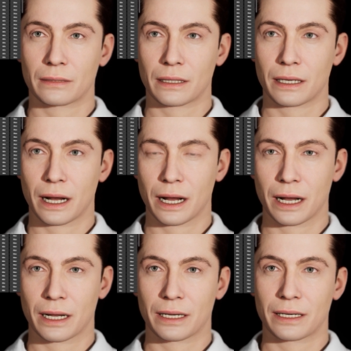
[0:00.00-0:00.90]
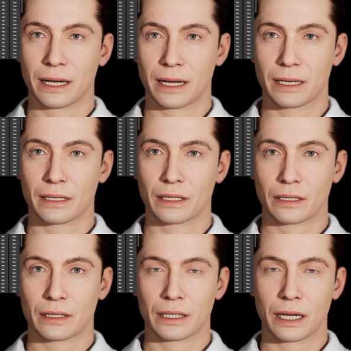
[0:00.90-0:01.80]
And uh, you
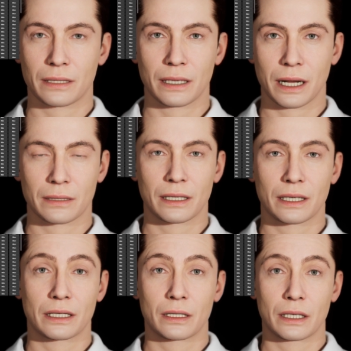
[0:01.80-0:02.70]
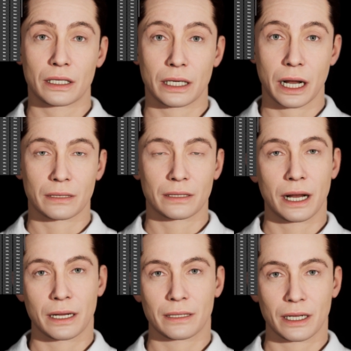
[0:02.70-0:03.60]
can save calibration. When you save the
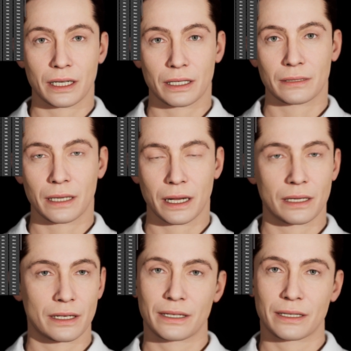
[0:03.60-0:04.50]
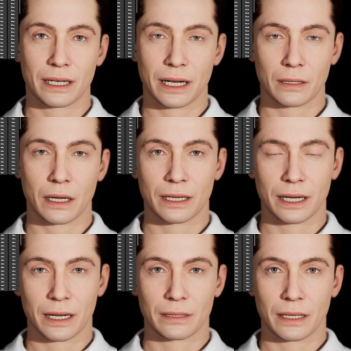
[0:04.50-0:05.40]
calibration, uh, you can only save one
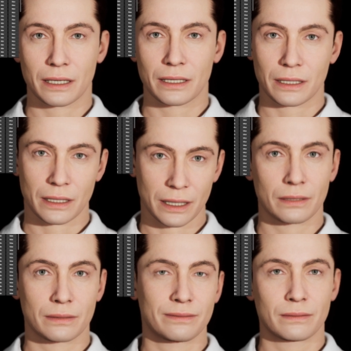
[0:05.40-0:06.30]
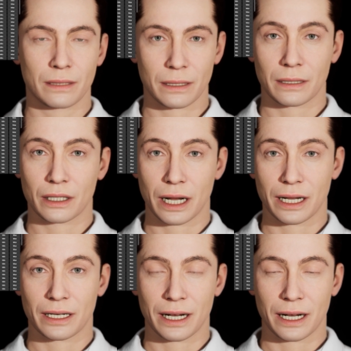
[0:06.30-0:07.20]
calibration at this stage. Maybe we'll
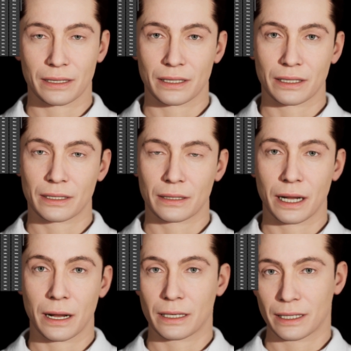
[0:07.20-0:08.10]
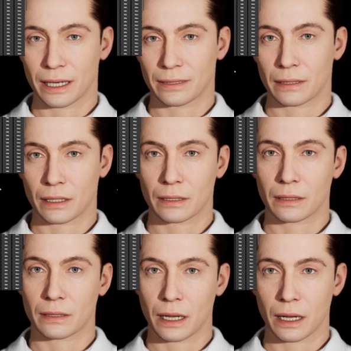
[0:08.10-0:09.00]
change it later on to be able to save multiple
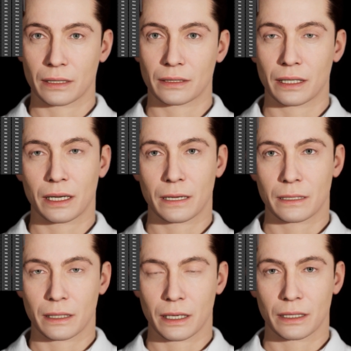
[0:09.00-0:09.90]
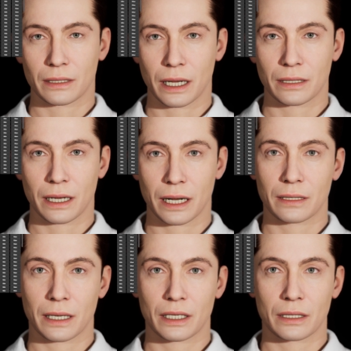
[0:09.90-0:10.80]
files. But save
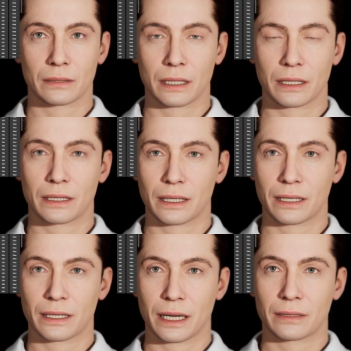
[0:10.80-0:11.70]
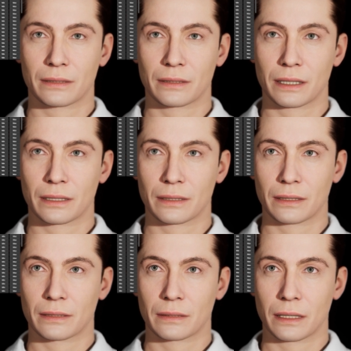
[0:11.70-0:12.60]
calibration means that it saves all these
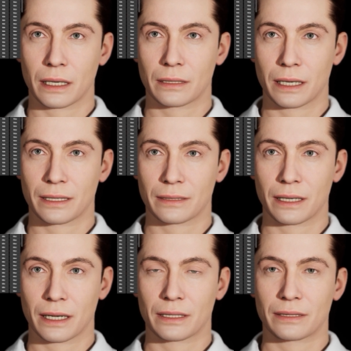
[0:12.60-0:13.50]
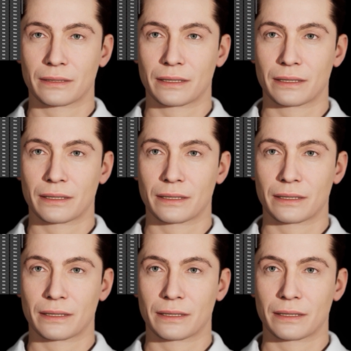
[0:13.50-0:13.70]
minimum and maximum values.